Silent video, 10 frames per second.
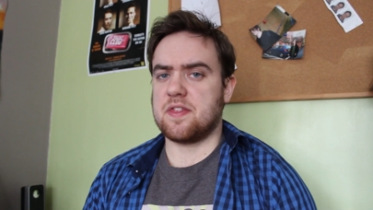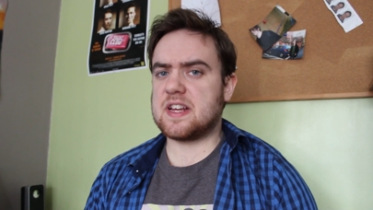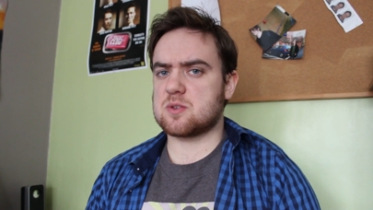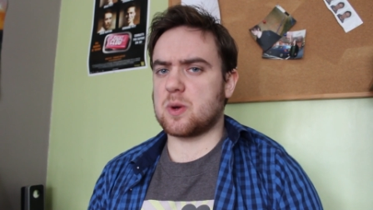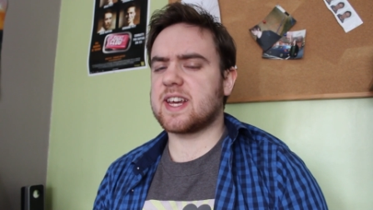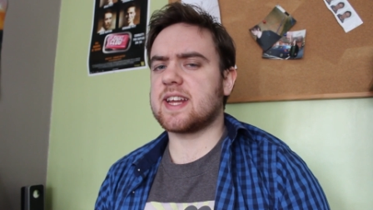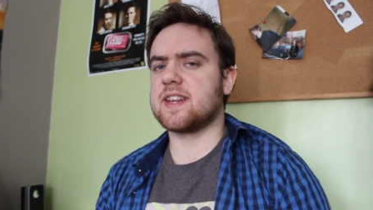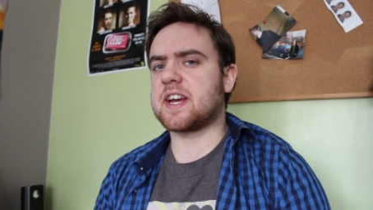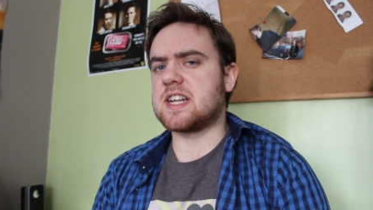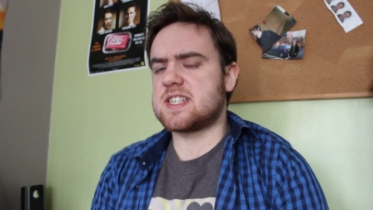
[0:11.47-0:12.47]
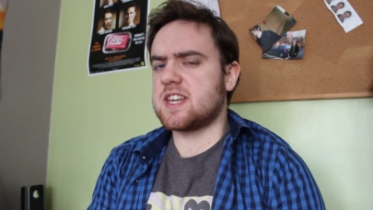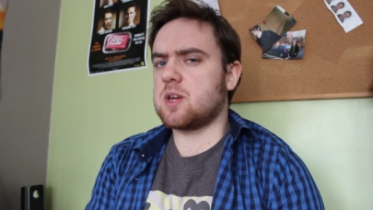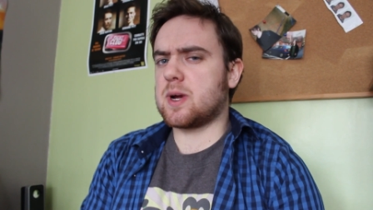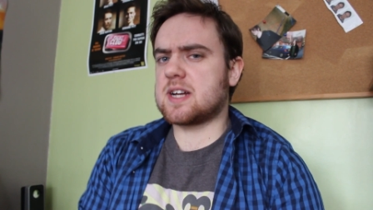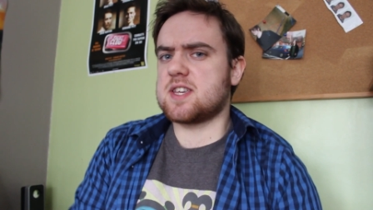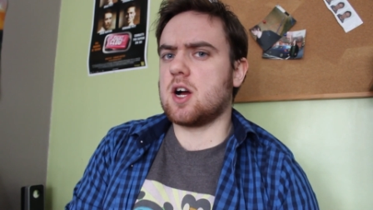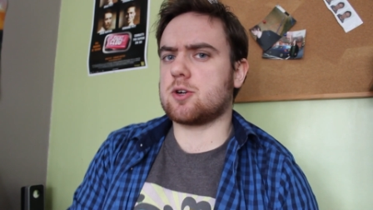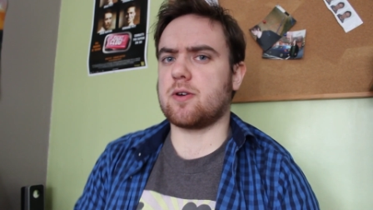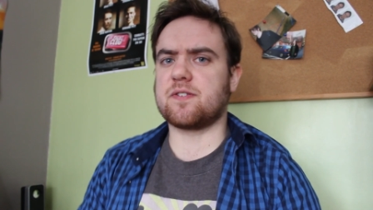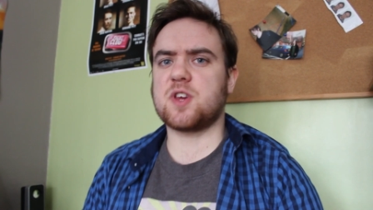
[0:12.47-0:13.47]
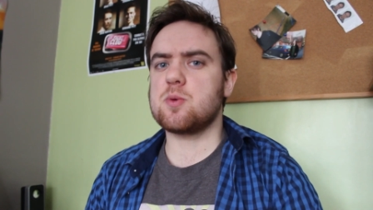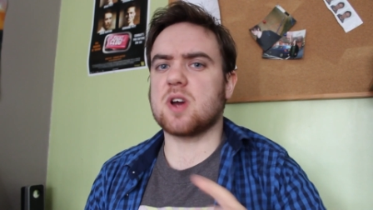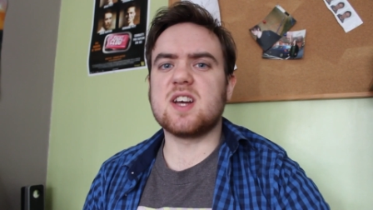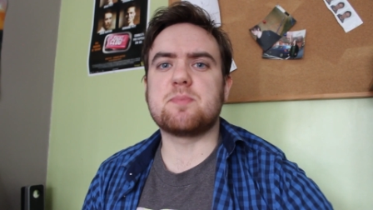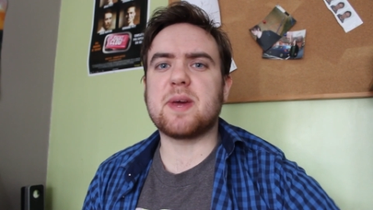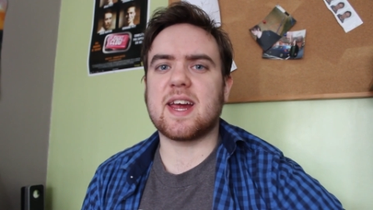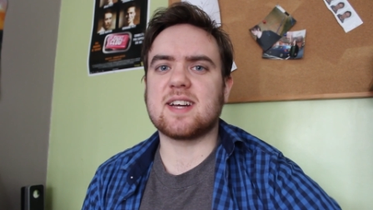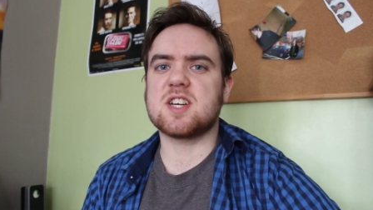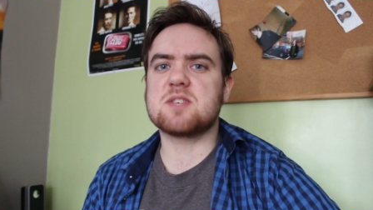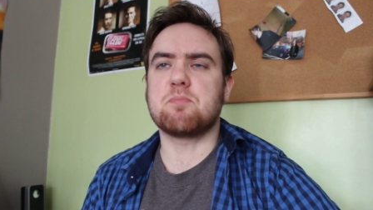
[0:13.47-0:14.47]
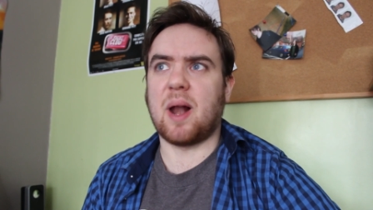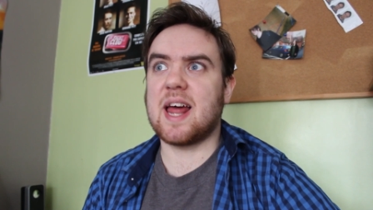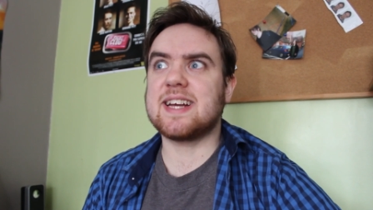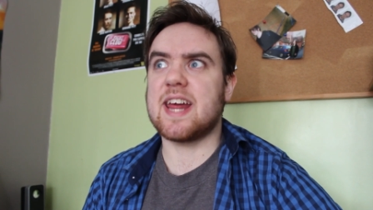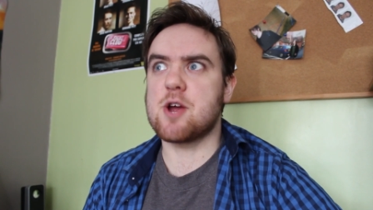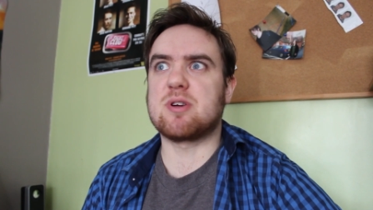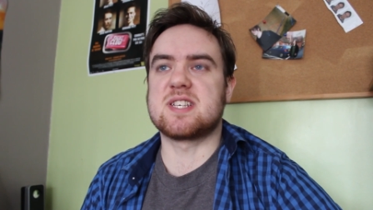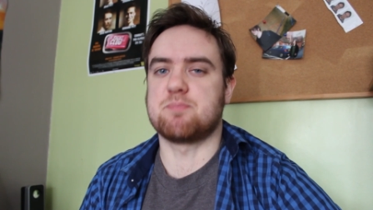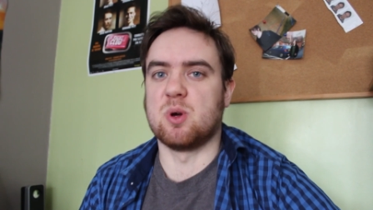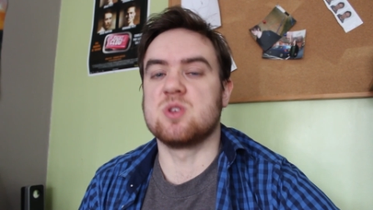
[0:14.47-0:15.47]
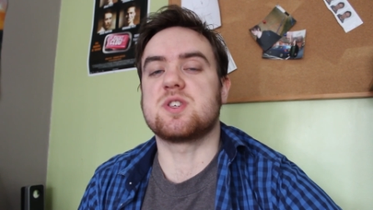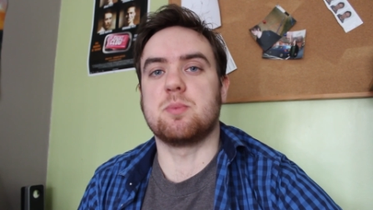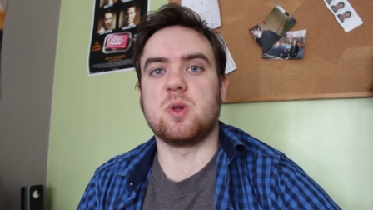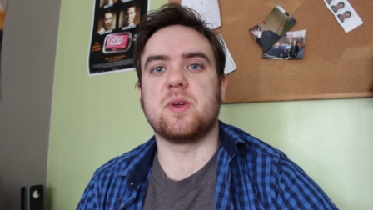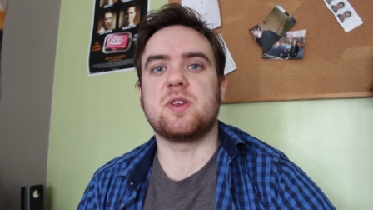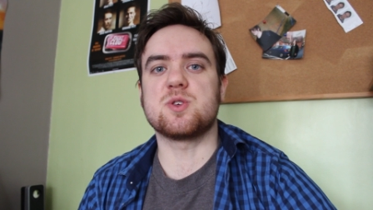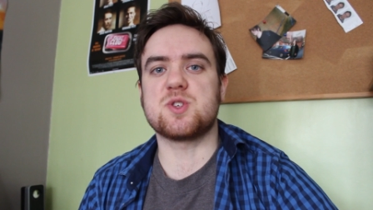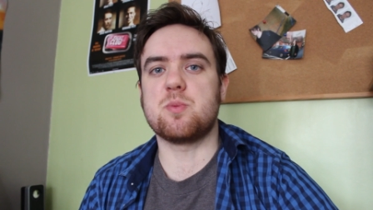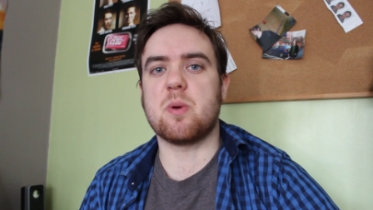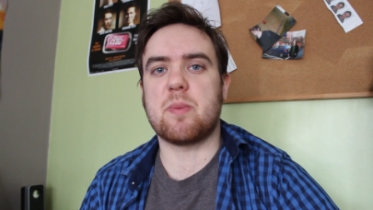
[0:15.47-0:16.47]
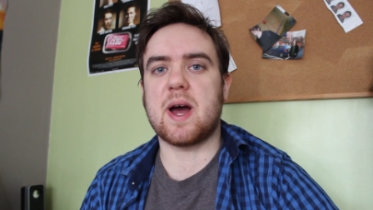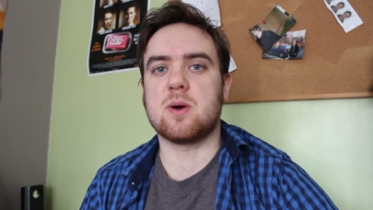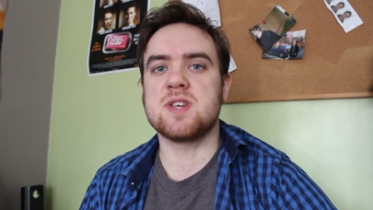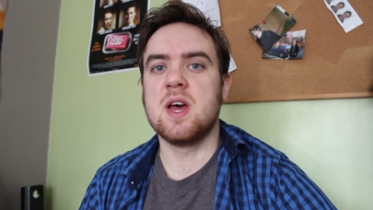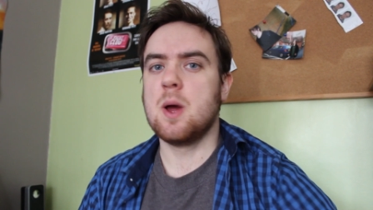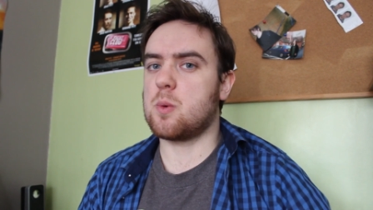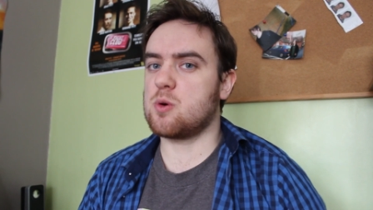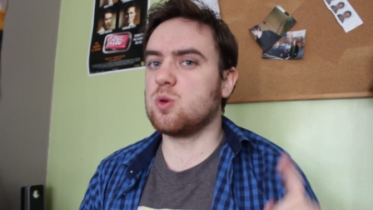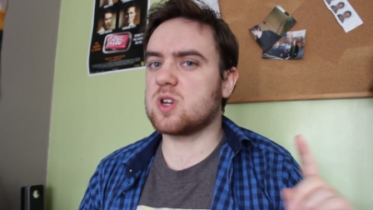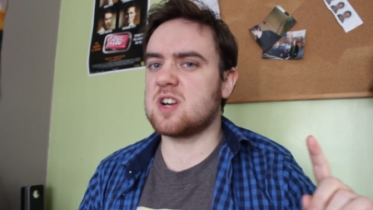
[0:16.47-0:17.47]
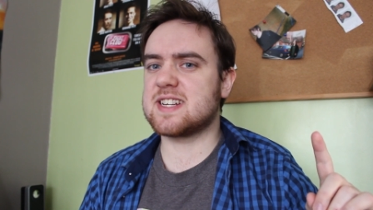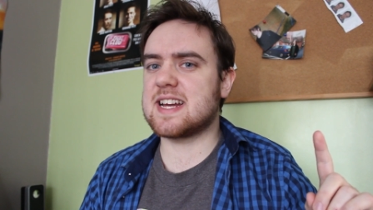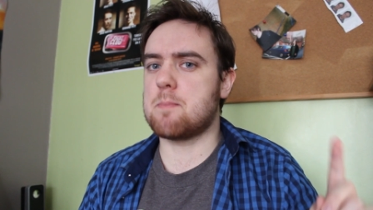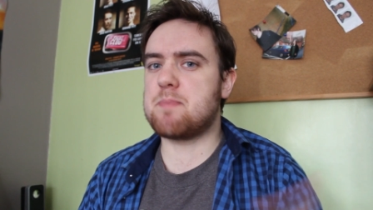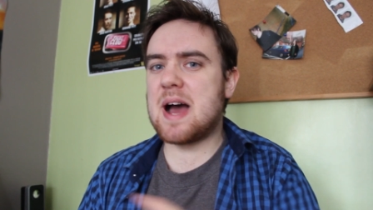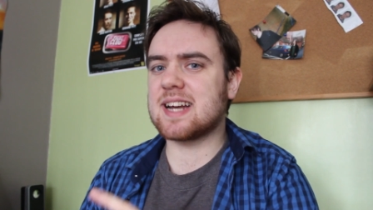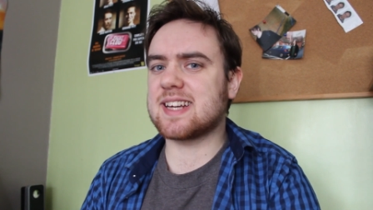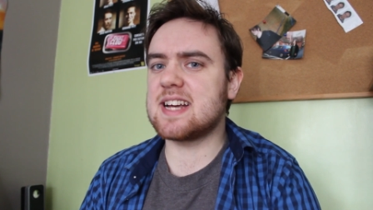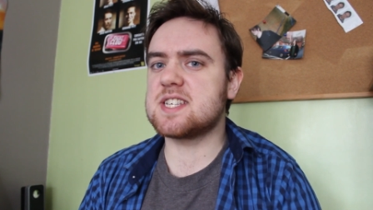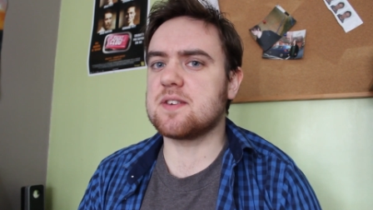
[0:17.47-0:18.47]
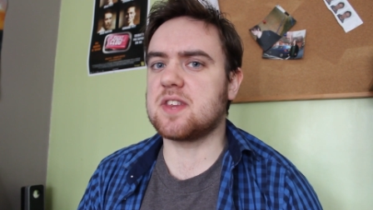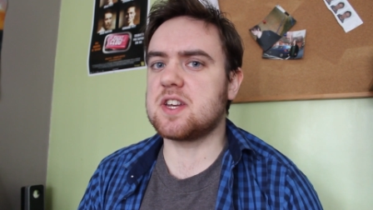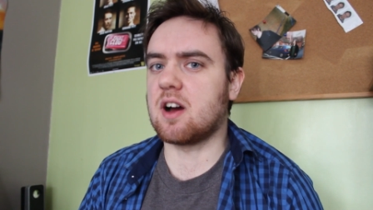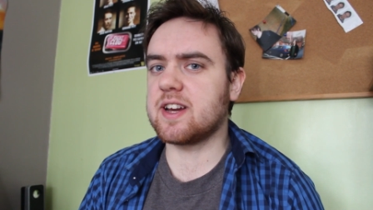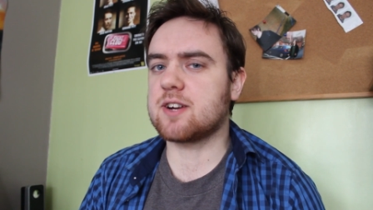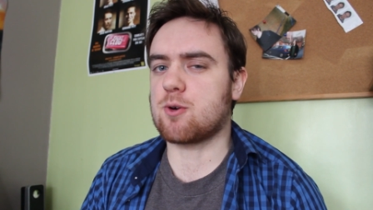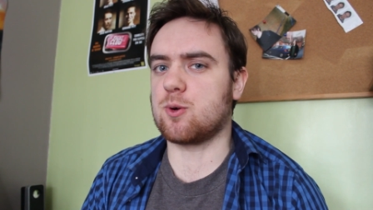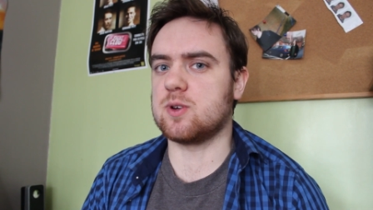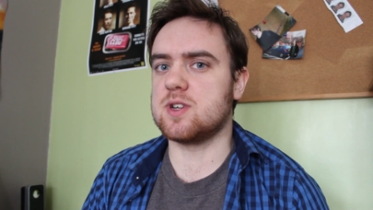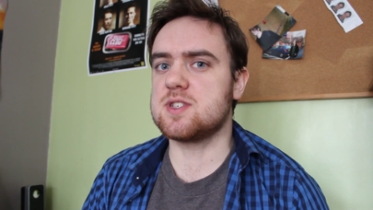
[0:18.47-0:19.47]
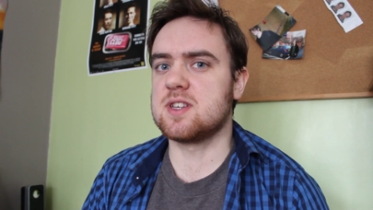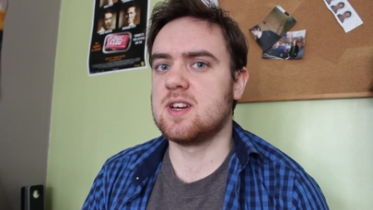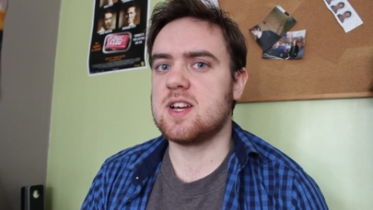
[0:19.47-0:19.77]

This week, in the continuing saga of you guys being just plain irresponsible with your superpowers, we're all going to get a bad case of the night crawlers.